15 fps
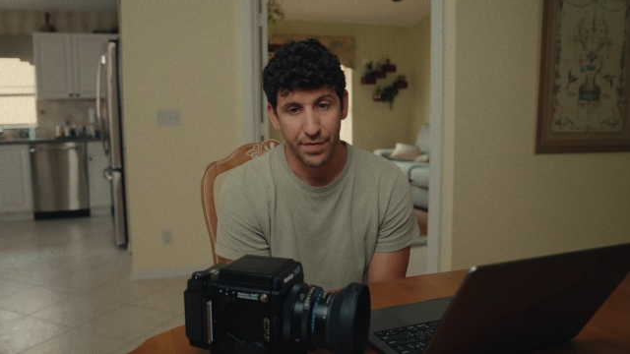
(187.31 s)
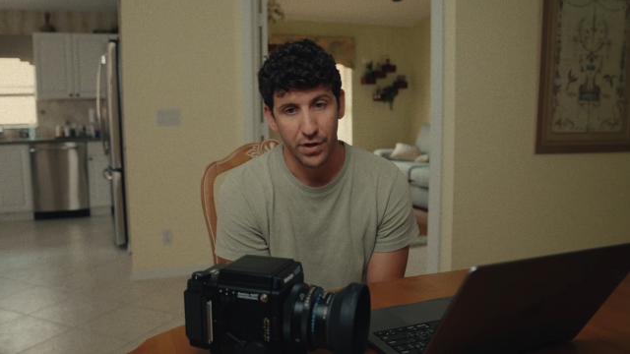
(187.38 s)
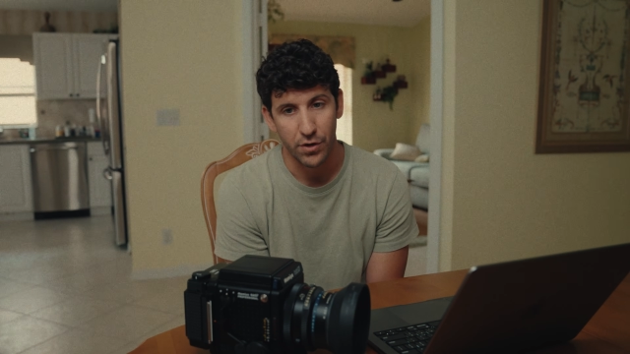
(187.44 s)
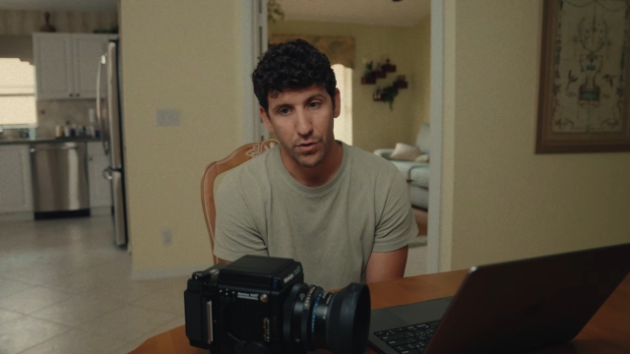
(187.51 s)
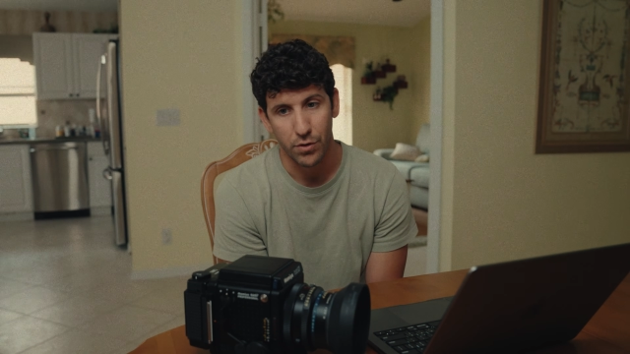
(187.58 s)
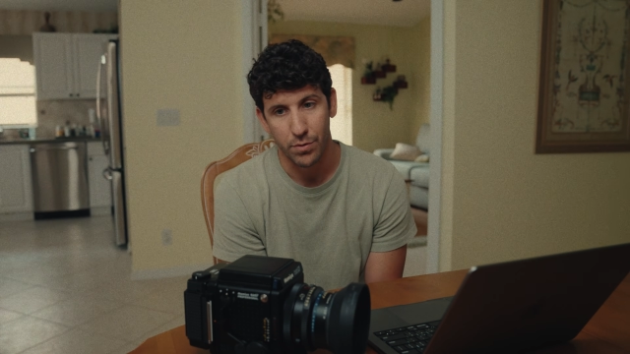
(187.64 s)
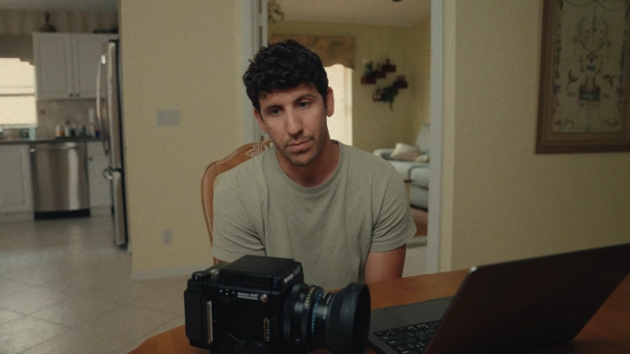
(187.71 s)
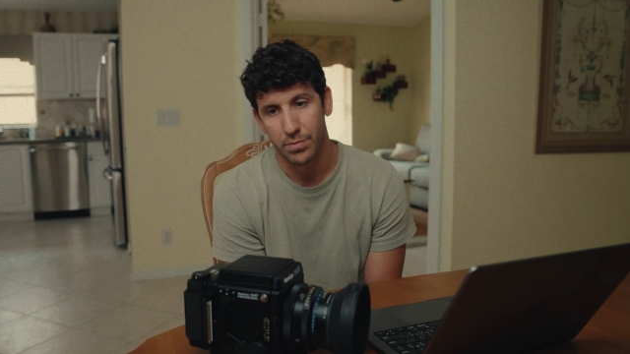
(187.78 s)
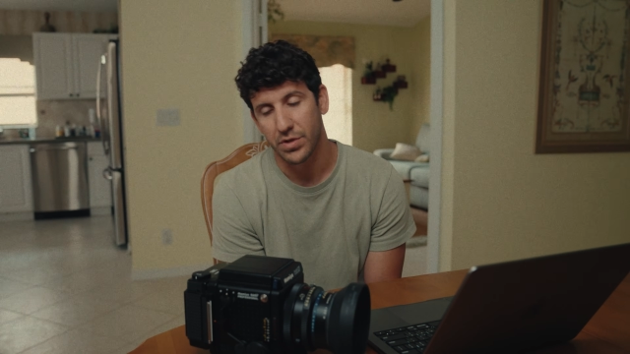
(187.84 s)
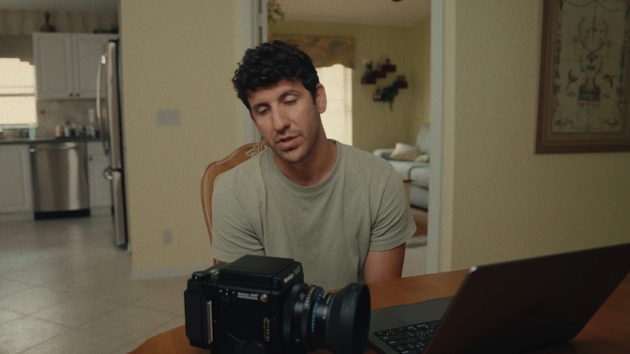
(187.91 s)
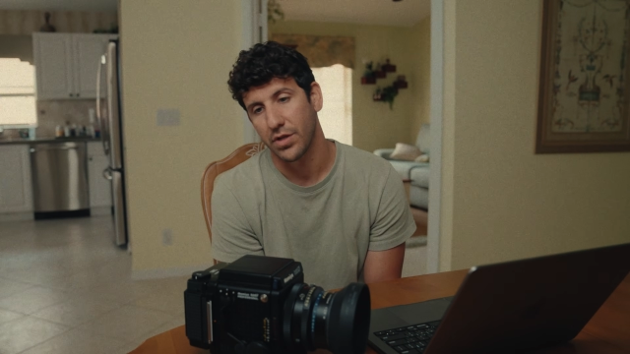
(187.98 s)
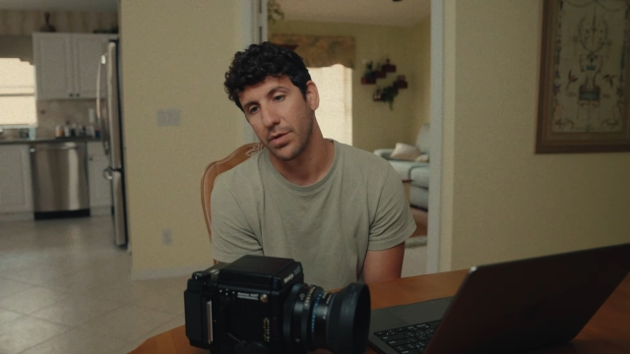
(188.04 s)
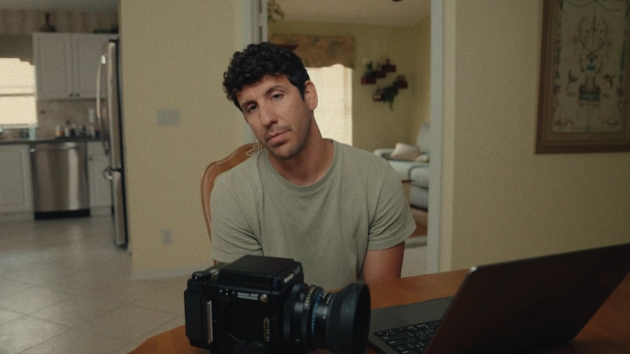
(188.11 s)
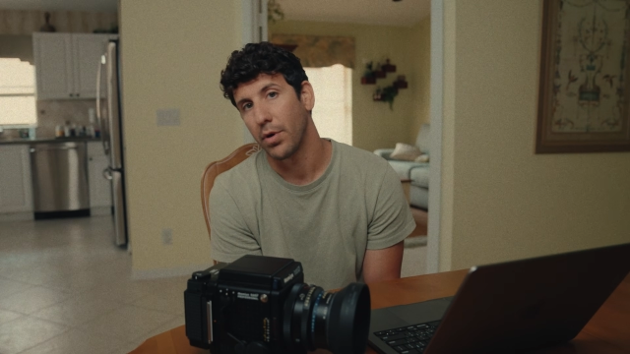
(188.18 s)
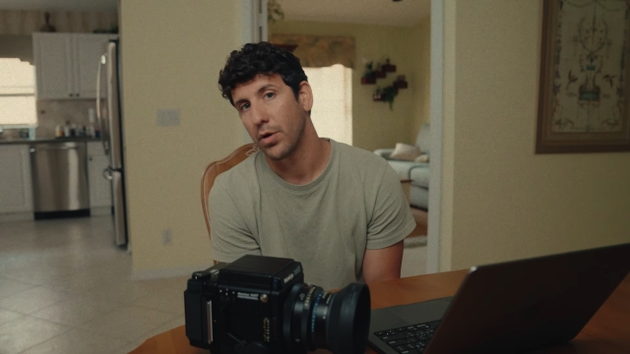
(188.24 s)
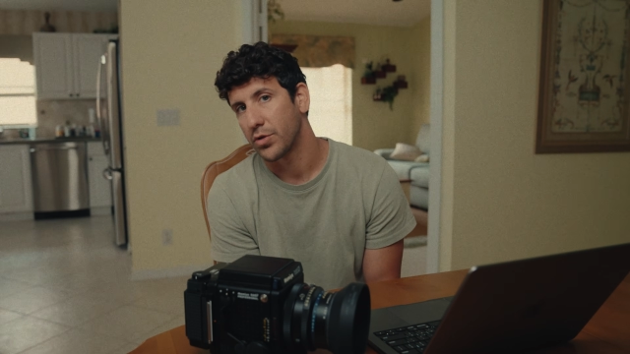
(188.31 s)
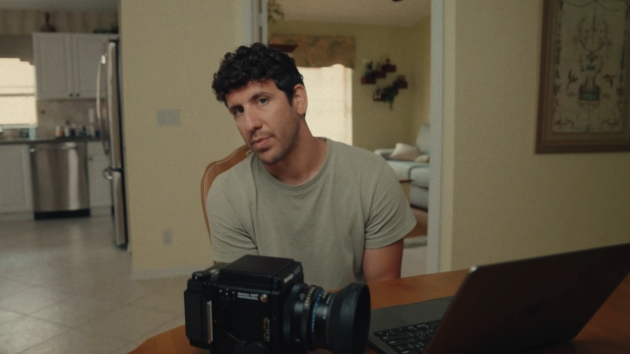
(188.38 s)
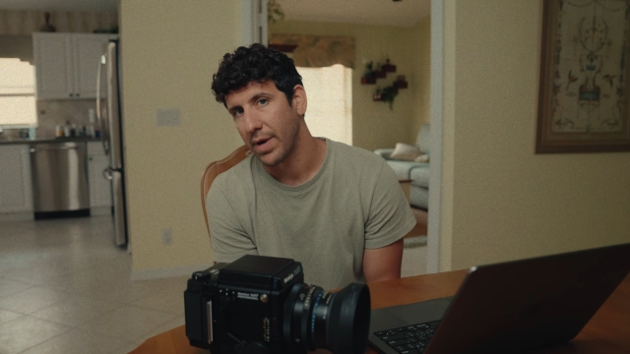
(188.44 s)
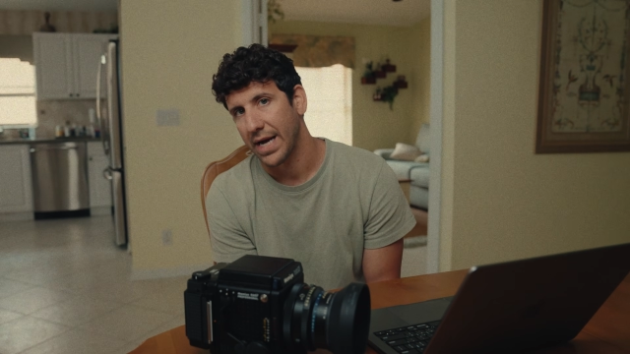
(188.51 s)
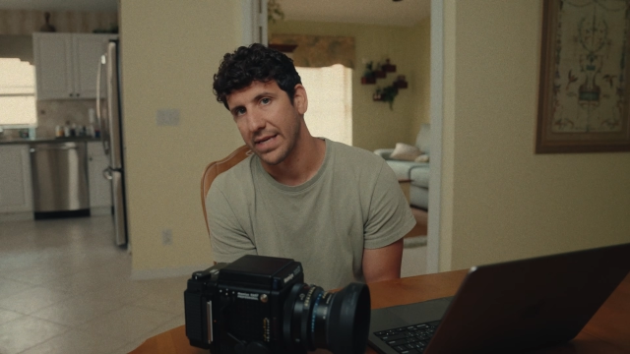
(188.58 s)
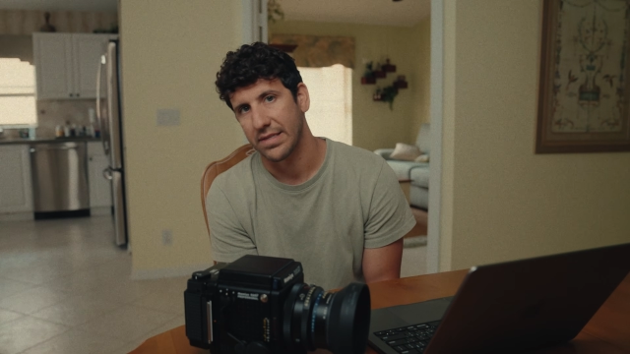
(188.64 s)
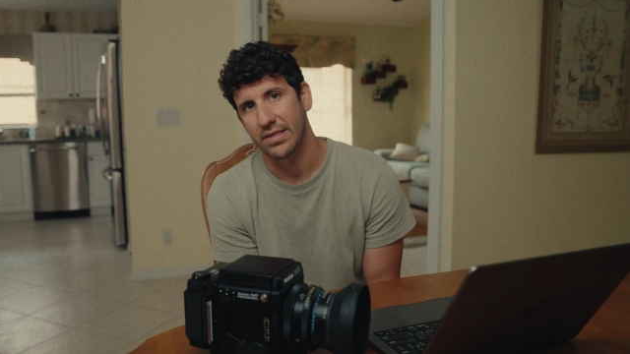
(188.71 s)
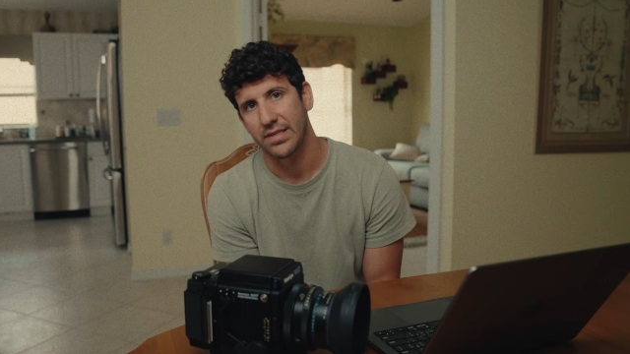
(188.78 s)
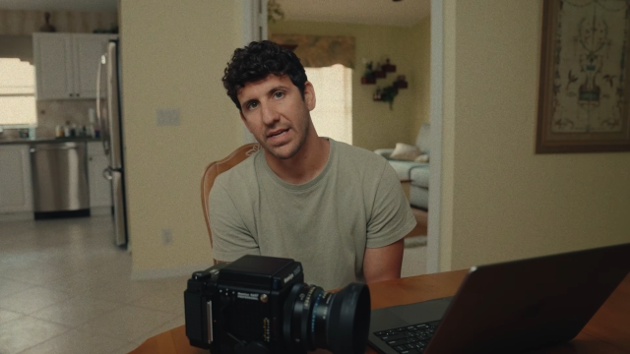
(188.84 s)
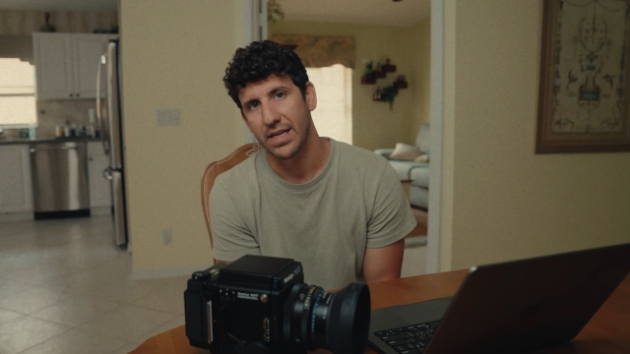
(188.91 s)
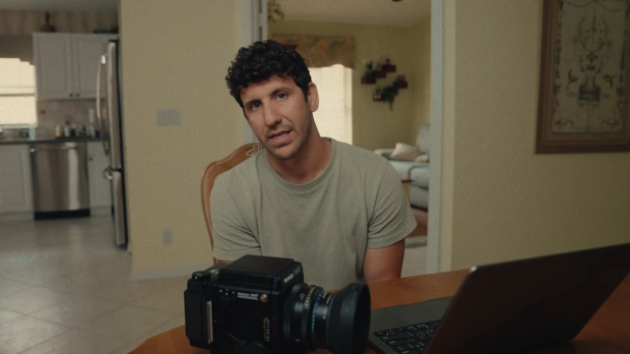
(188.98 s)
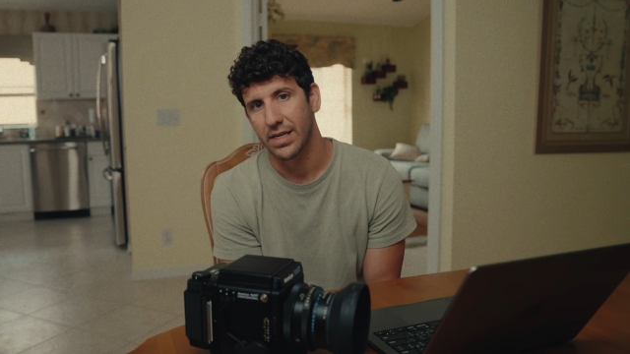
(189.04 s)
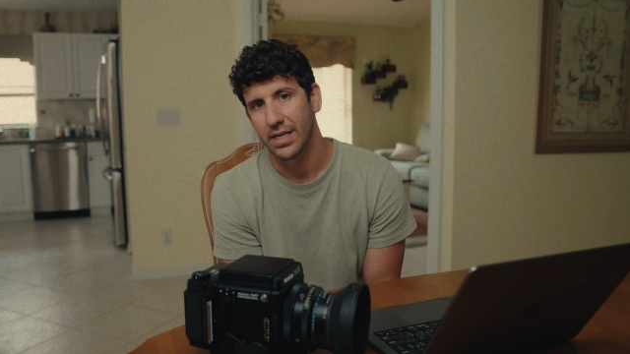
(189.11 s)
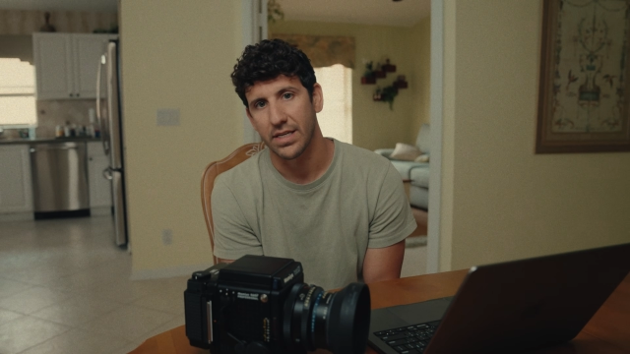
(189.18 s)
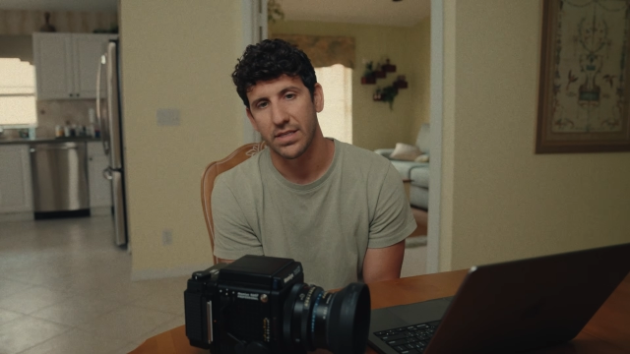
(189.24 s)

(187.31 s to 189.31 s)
film to the post-processing.